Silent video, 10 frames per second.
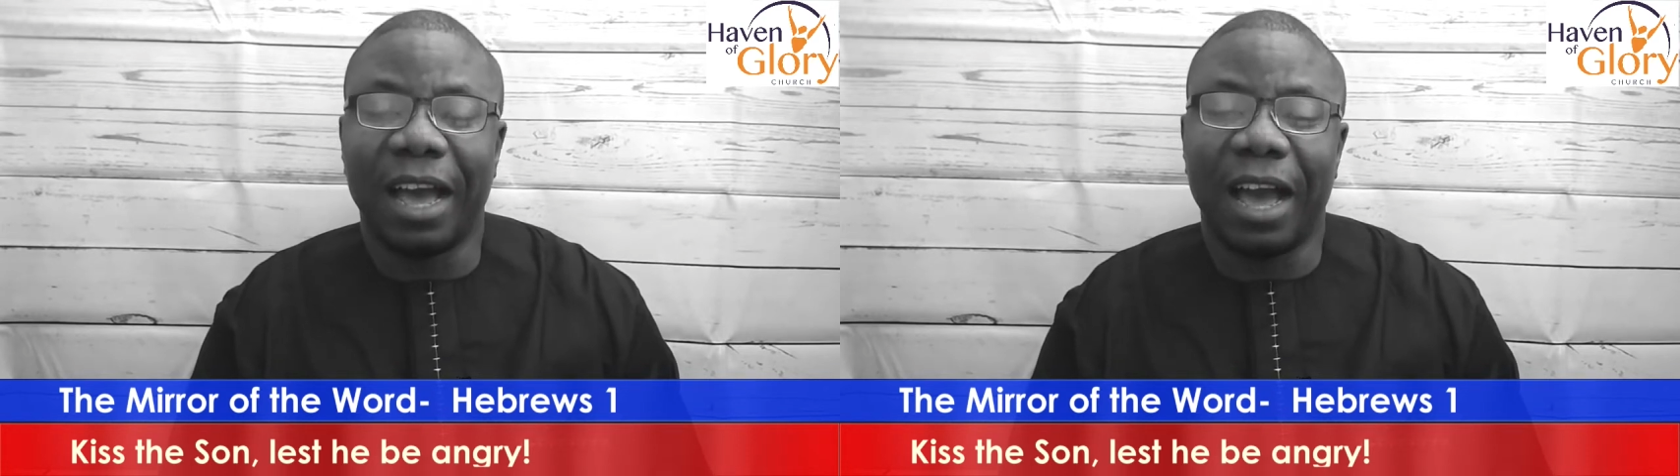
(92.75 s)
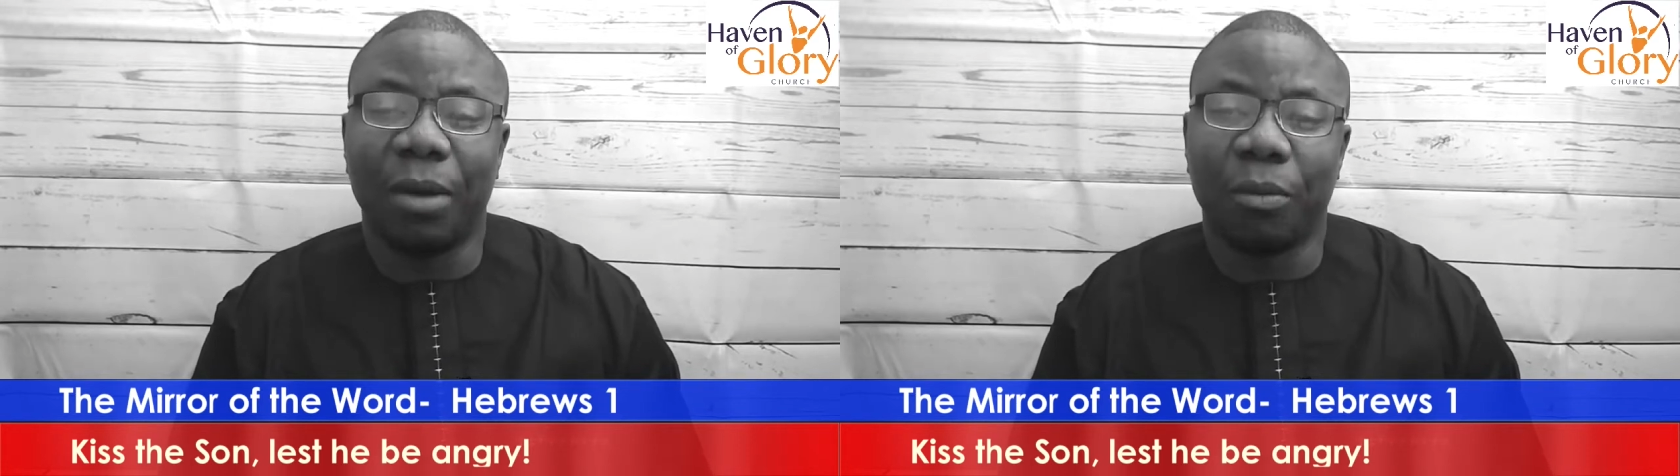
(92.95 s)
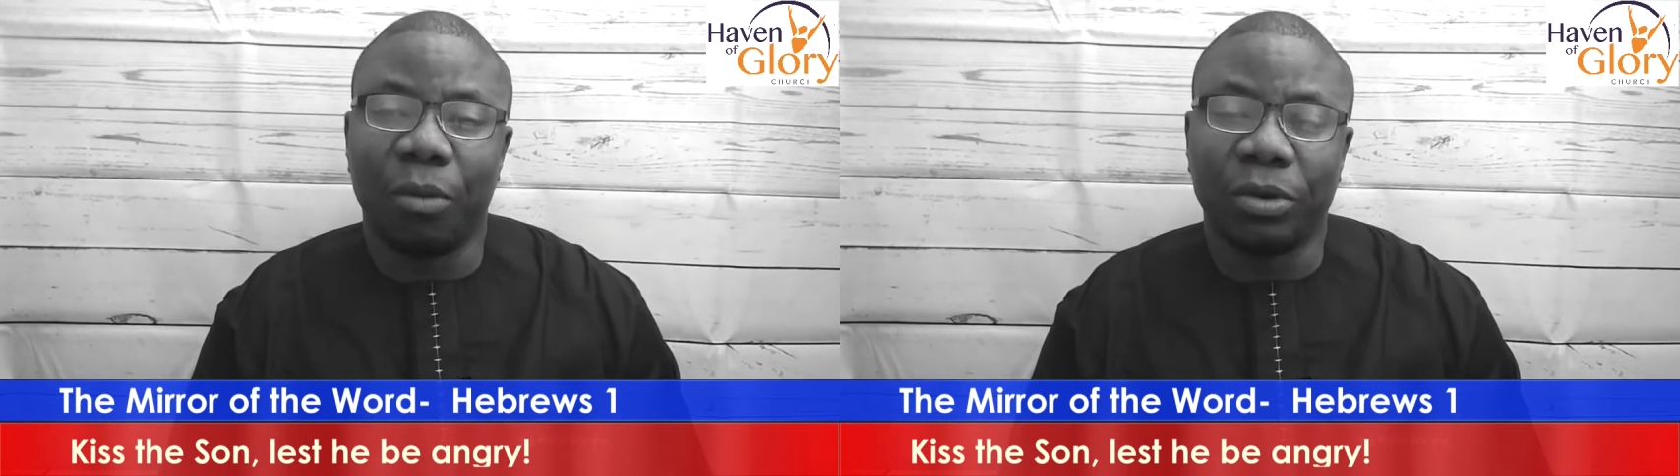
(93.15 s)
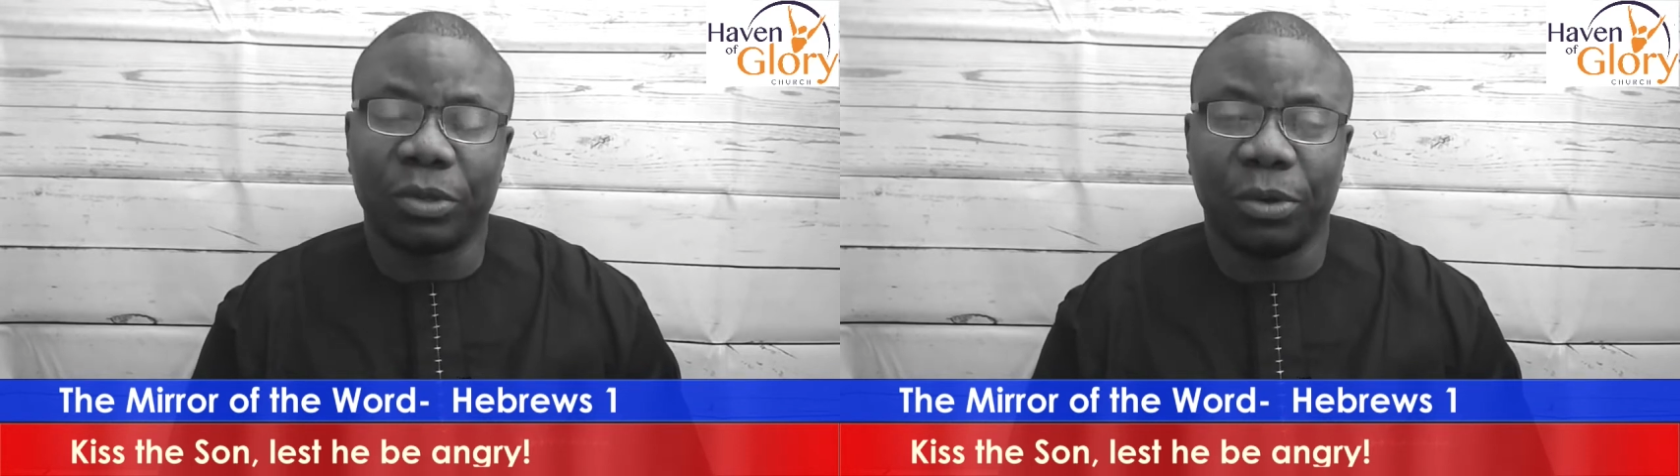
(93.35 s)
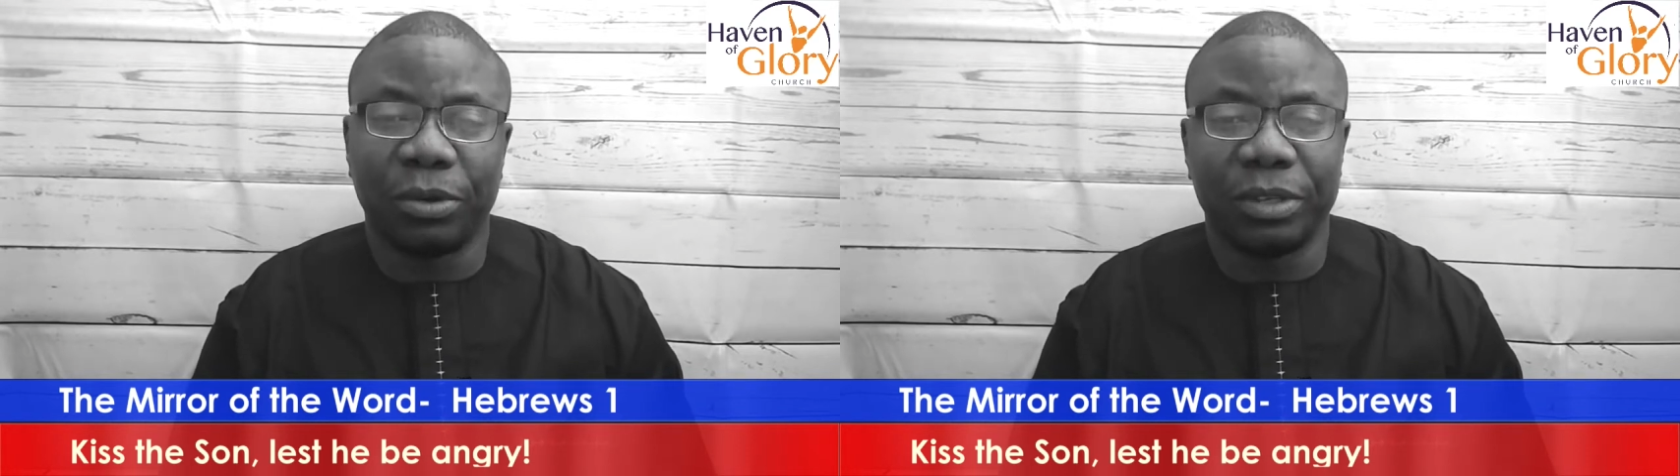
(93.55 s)
and
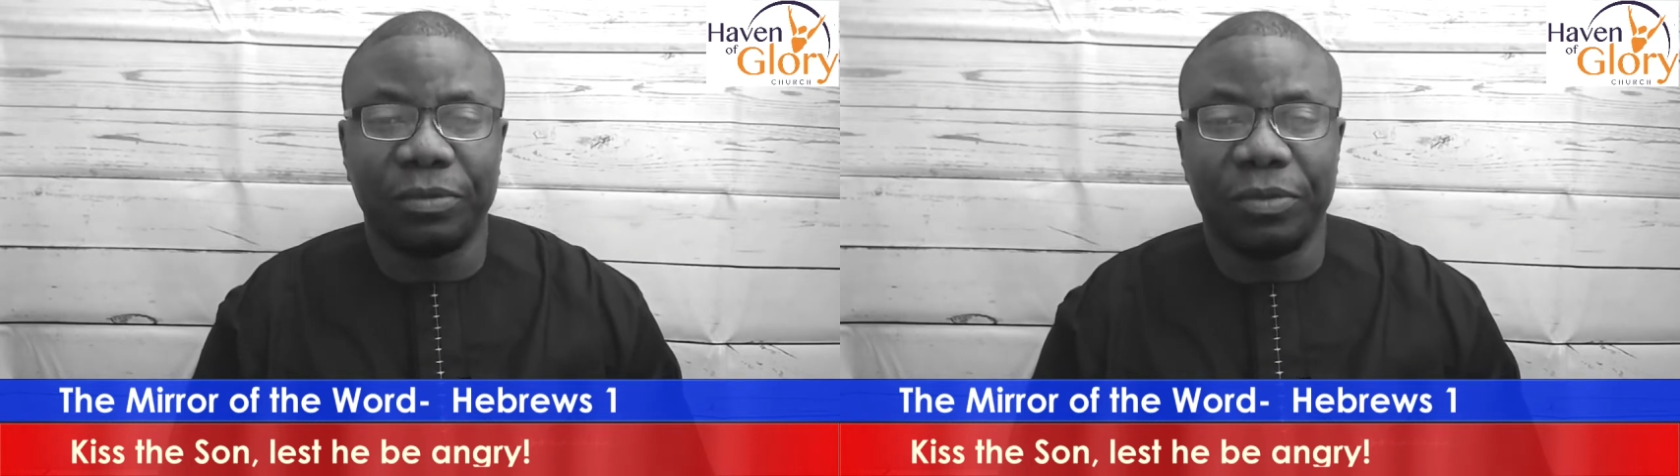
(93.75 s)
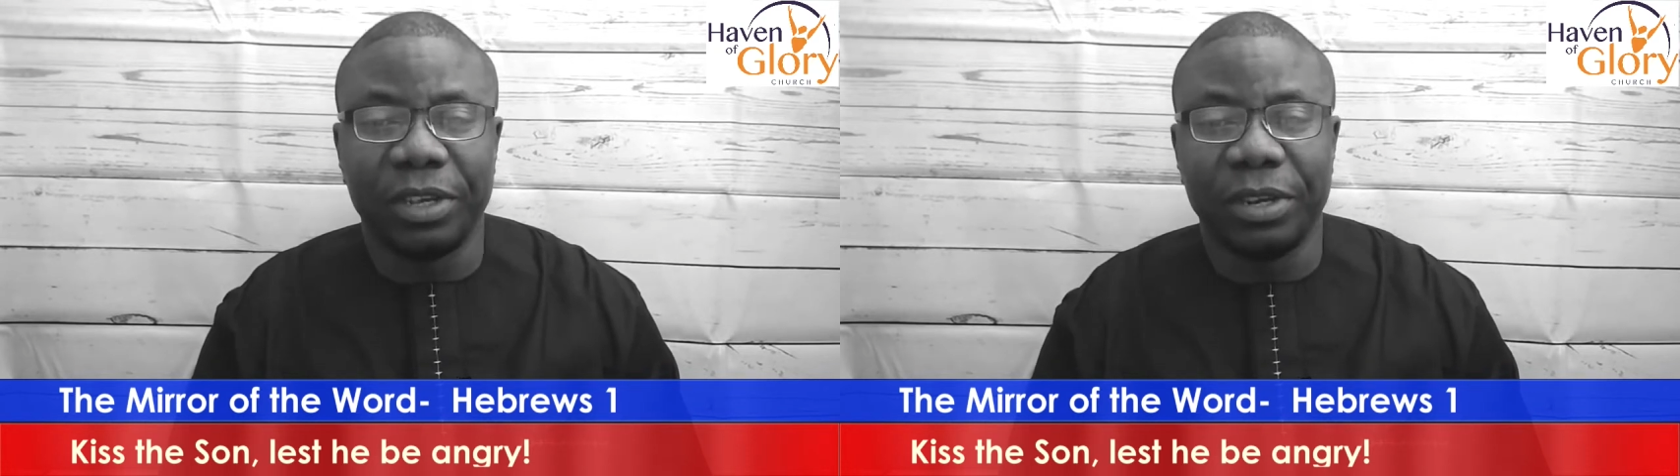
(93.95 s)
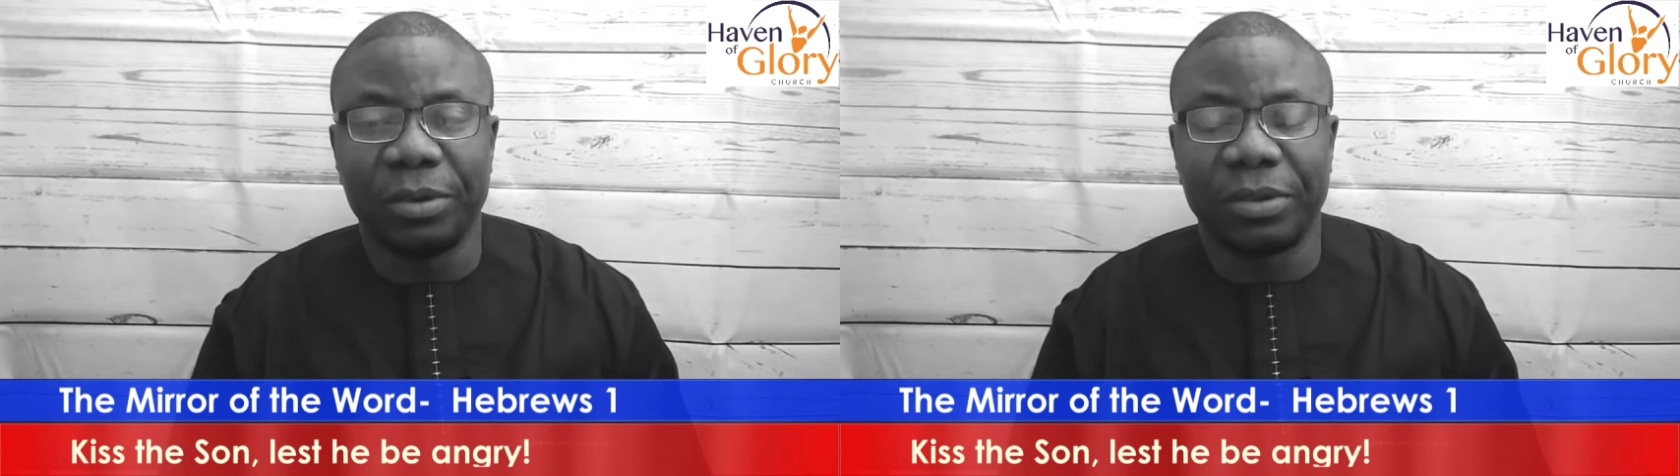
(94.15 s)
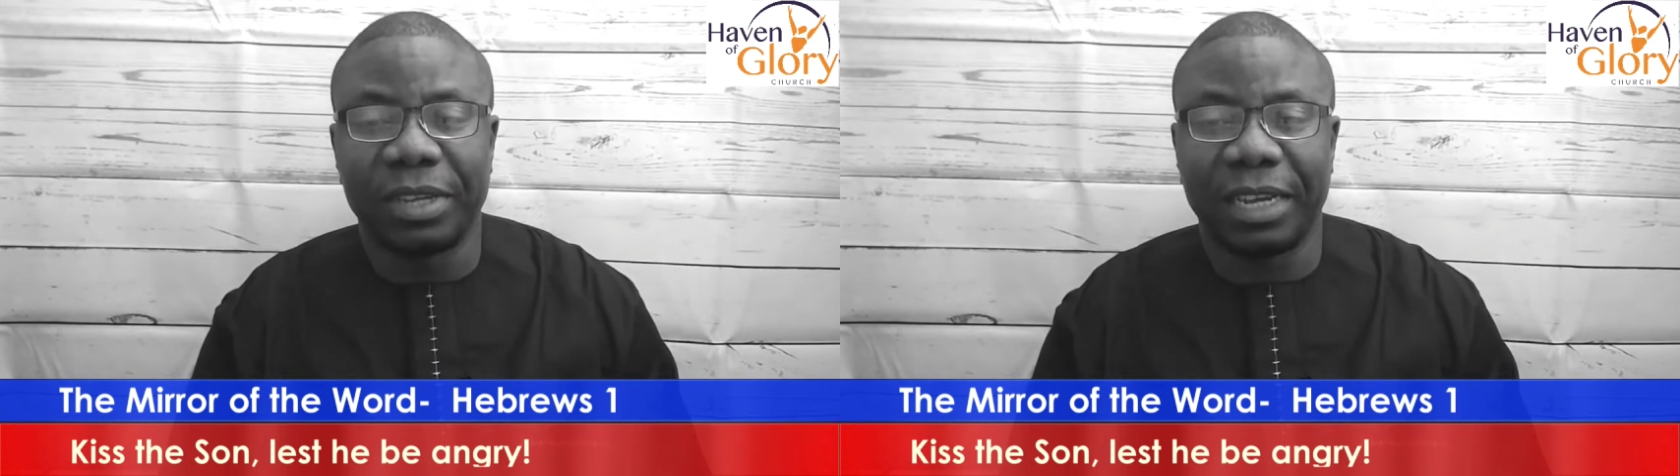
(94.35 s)
watch all the videos